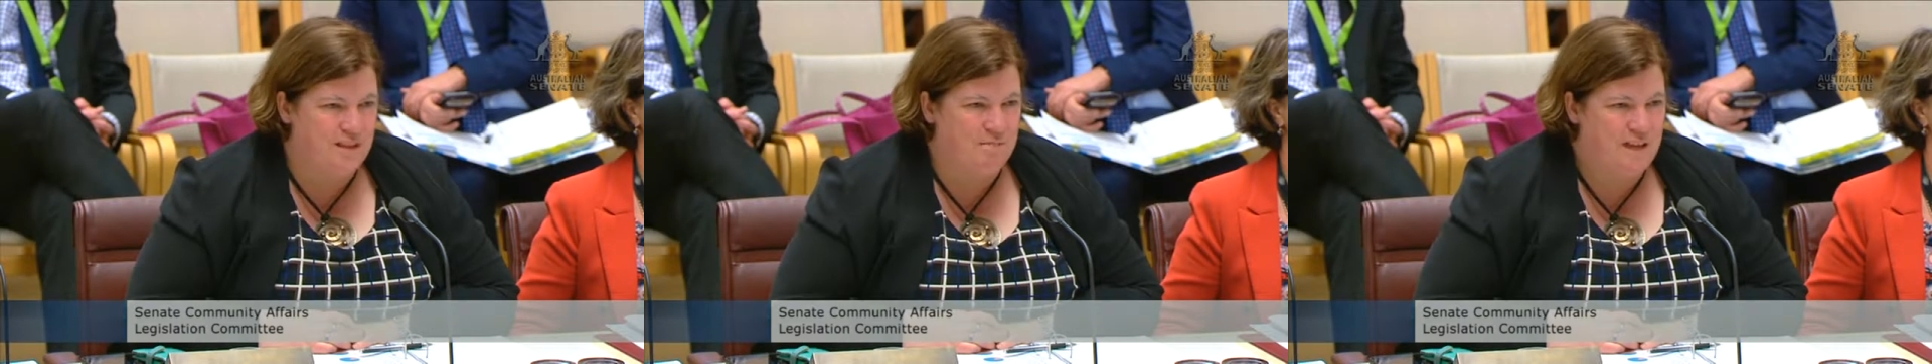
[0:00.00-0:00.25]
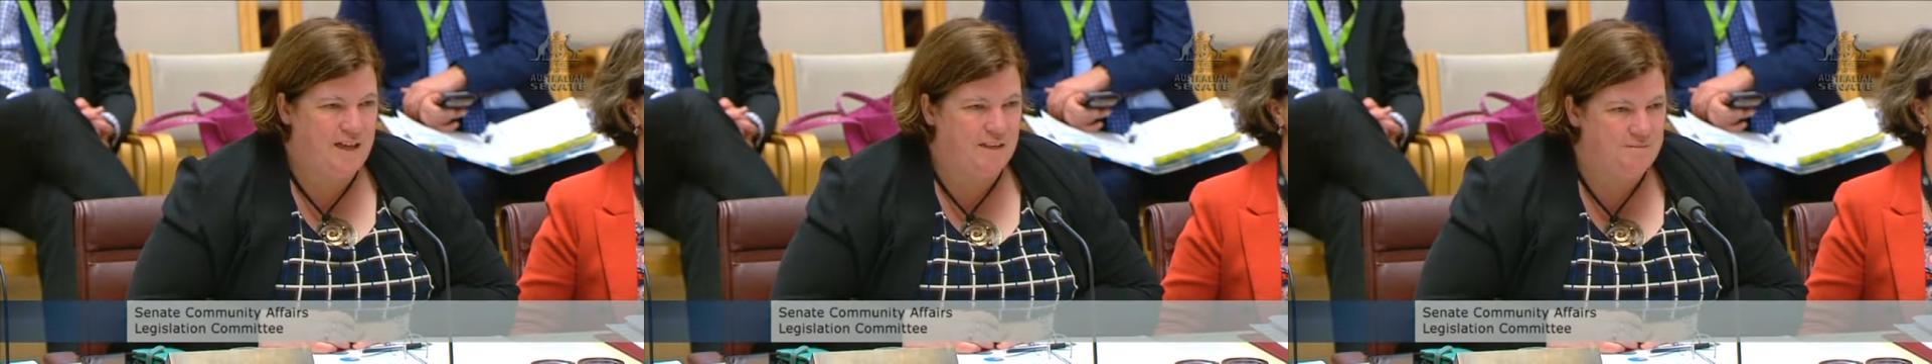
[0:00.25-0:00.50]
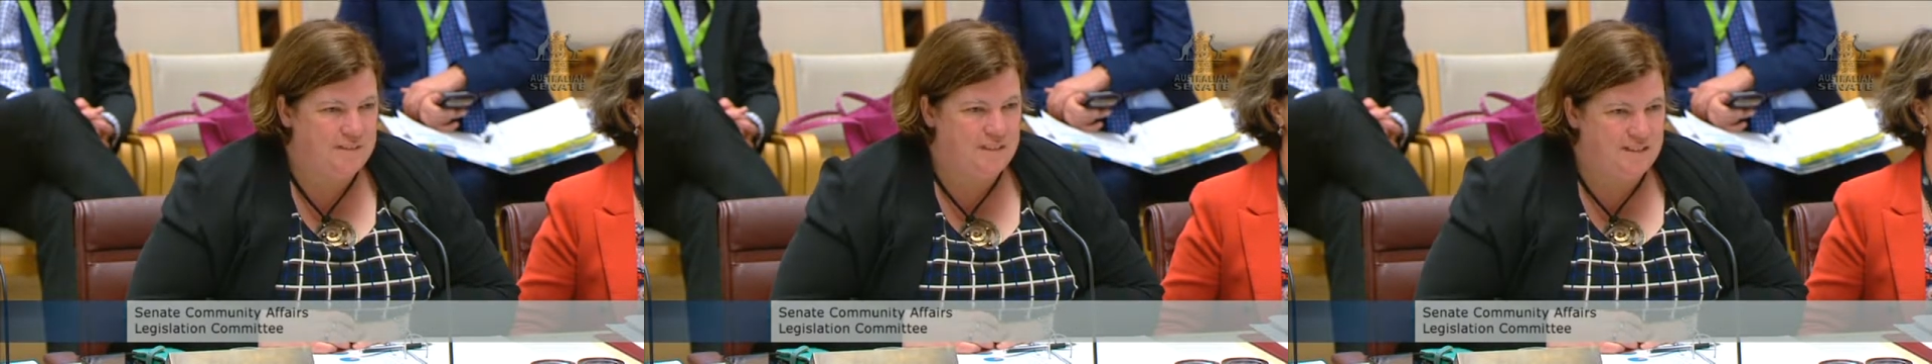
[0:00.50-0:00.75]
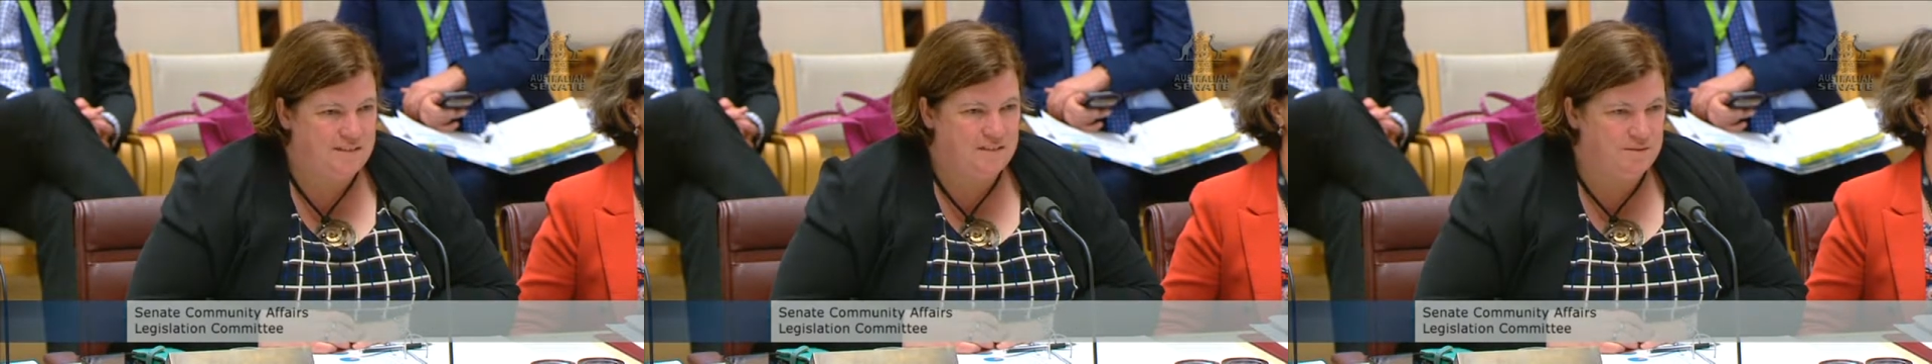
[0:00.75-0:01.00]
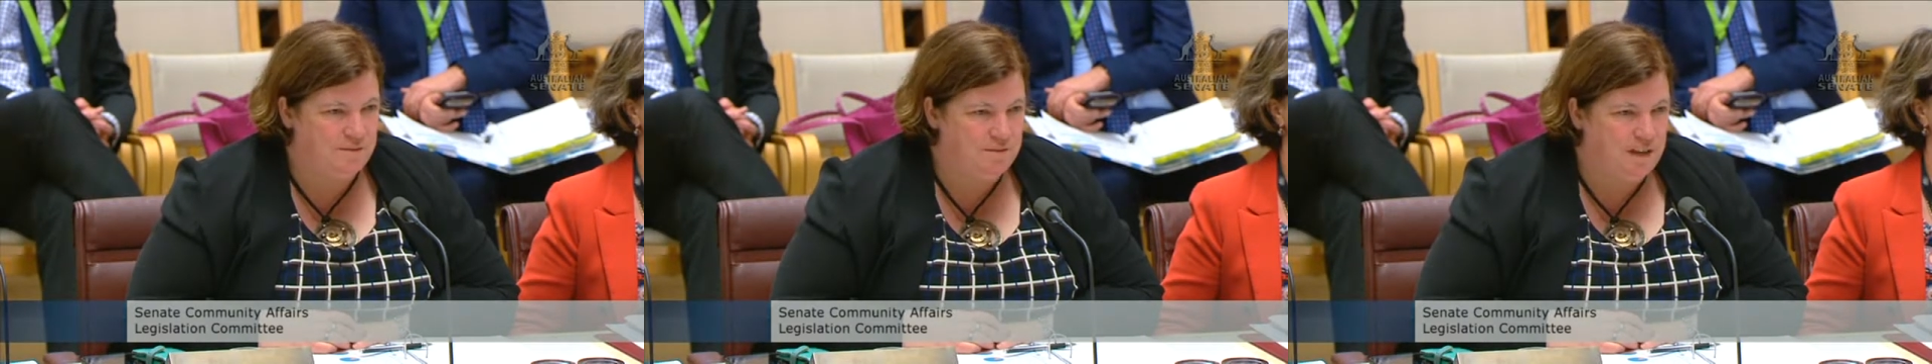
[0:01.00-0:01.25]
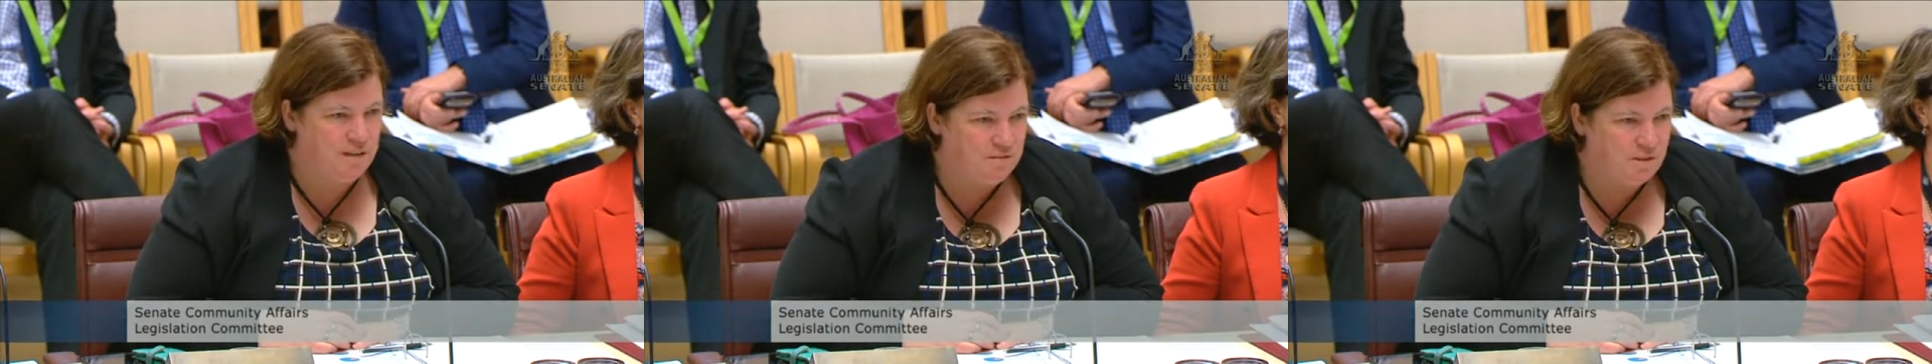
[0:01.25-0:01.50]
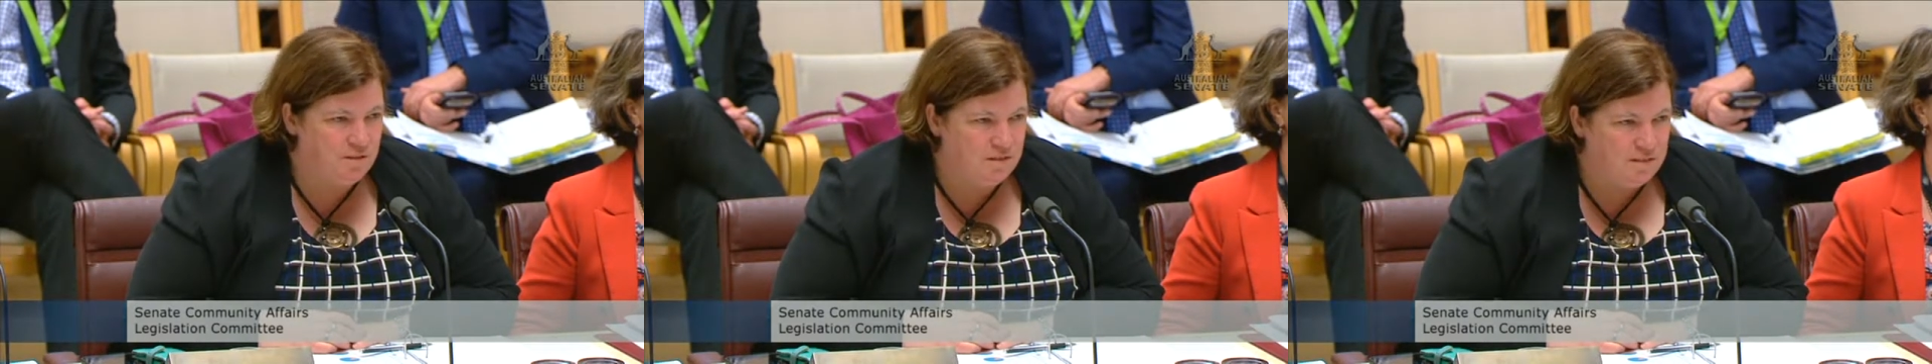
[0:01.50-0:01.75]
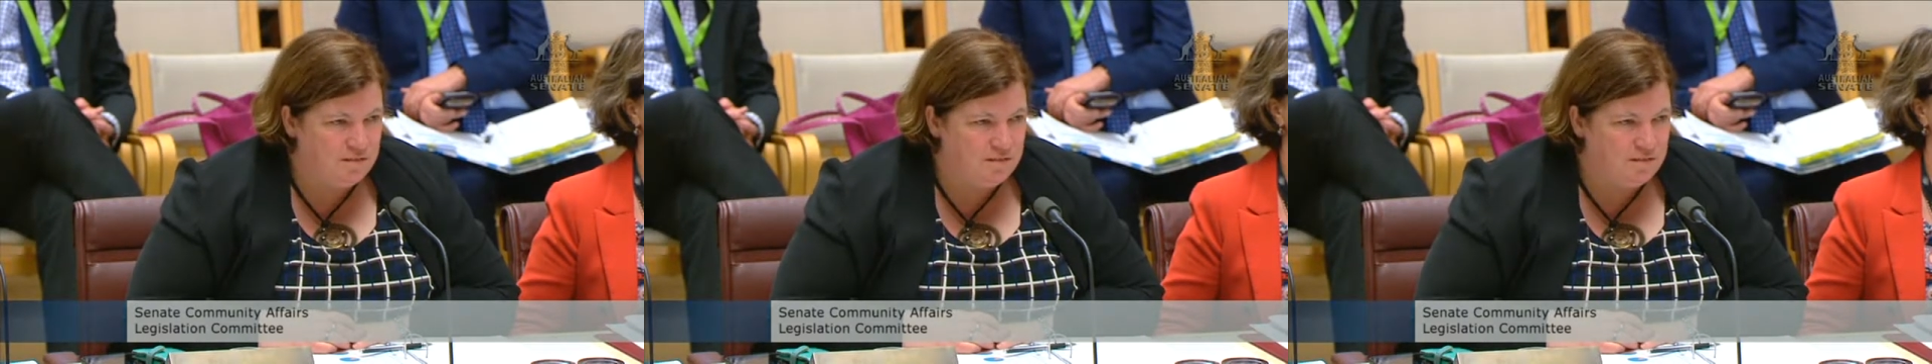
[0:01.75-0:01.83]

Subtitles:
are perhaps less of a relevant